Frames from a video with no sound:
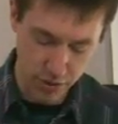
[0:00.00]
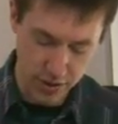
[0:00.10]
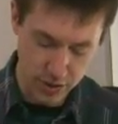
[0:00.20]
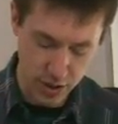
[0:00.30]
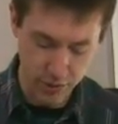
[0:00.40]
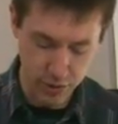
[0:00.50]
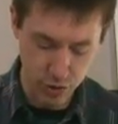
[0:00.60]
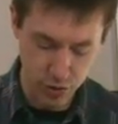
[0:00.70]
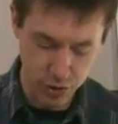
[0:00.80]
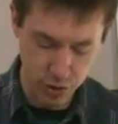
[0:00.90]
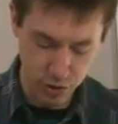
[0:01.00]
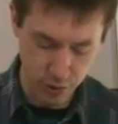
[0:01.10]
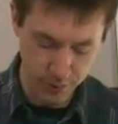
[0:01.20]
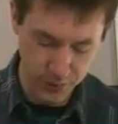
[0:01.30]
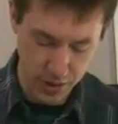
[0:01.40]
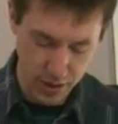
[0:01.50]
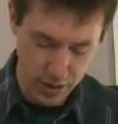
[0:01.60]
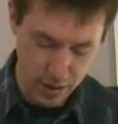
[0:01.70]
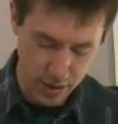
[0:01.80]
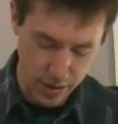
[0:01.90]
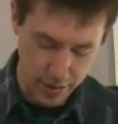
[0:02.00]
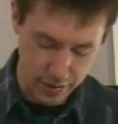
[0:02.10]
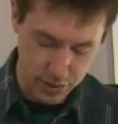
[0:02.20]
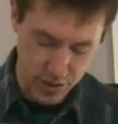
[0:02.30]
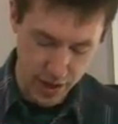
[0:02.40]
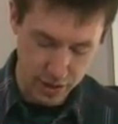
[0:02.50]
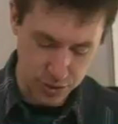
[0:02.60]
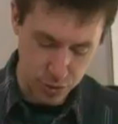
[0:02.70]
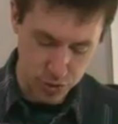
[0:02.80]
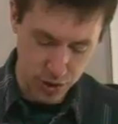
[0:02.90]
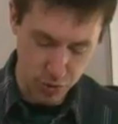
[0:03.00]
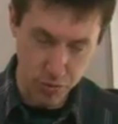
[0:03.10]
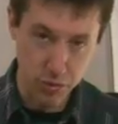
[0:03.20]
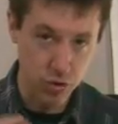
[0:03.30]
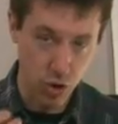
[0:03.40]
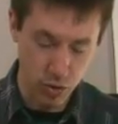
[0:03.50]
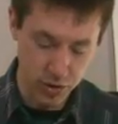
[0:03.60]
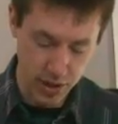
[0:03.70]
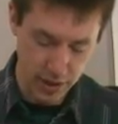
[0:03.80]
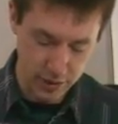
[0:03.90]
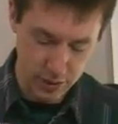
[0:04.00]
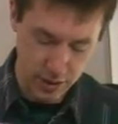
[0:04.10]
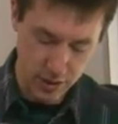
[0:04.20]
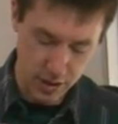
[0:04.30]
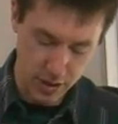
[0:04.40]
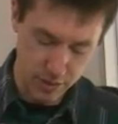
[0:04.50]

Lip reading: That's kind of a traditional style associated with dongdings and